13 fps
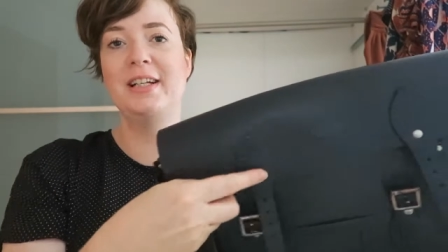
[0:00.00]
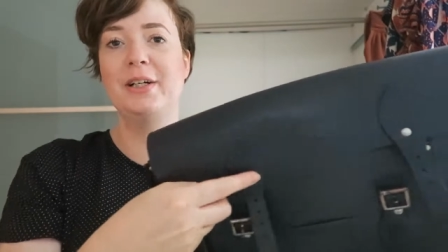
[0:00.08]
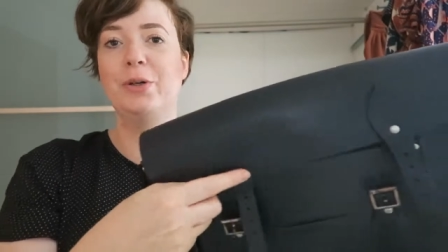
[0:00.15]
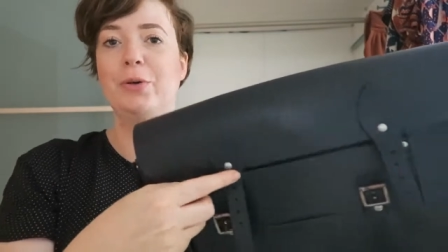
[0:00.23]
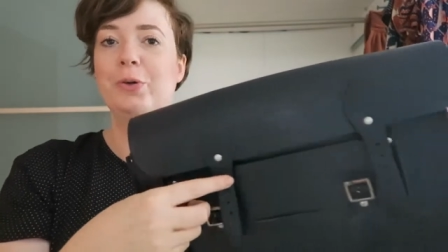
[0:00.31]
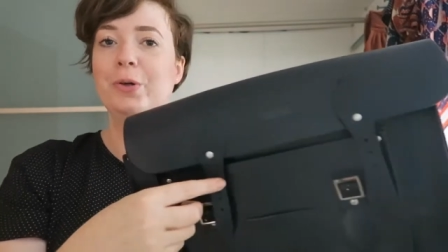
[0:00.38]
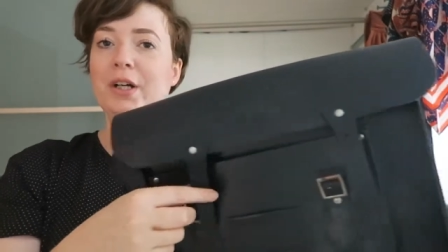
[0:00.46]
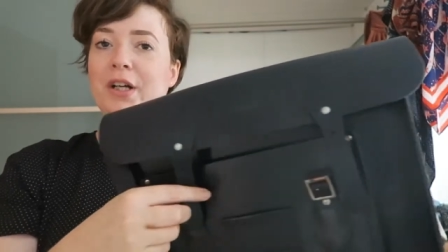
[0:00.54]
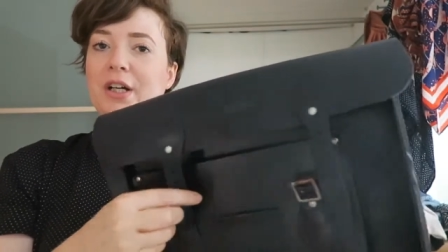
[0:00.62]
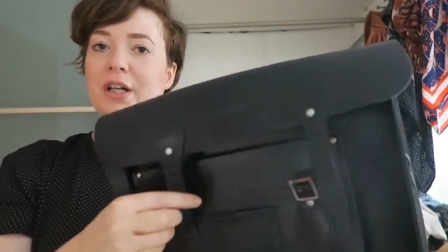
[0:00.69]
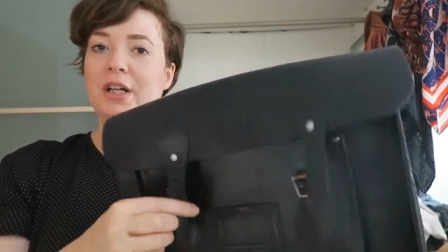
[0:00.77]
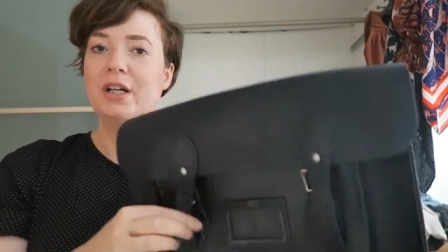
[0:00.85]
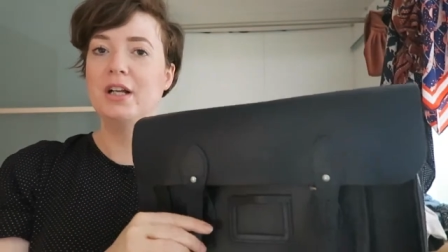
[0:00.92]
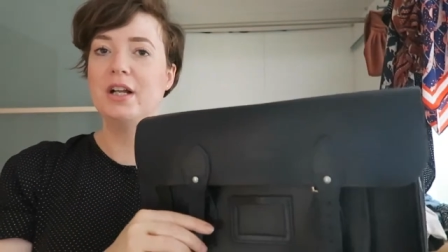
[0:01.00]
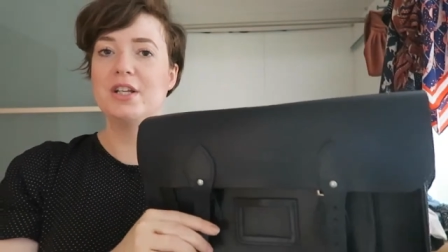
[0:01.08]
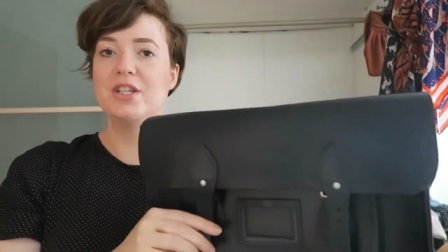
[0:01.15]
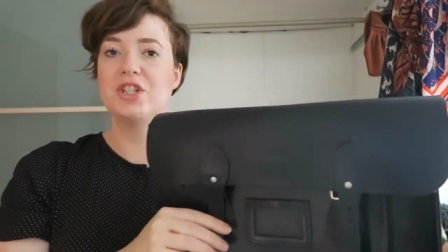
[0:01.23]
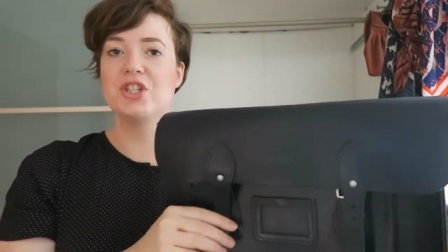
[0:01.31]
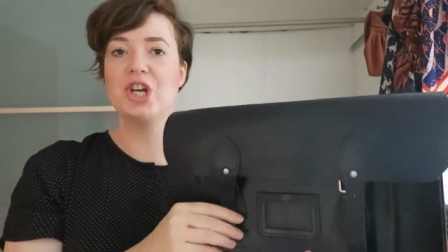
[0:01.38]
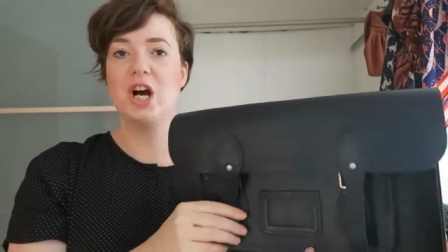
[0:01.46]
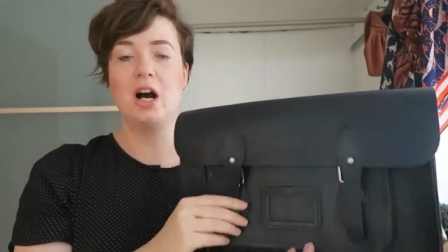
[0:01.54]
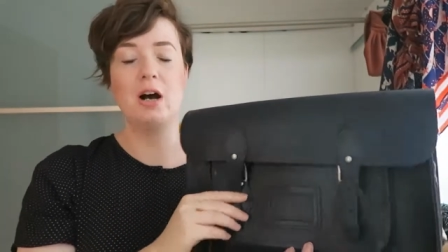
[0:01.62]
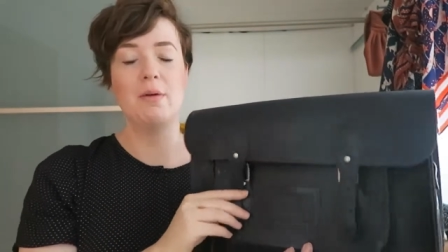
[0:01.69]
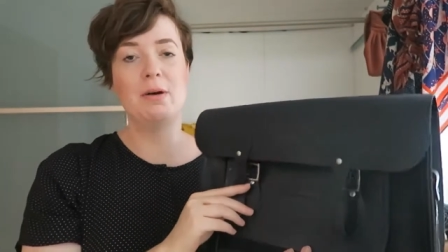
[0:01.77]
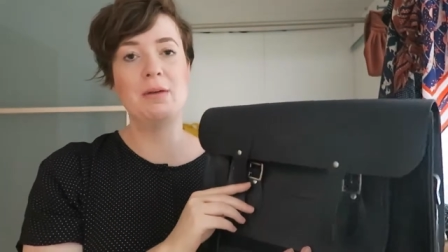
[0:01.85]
a little nice charm.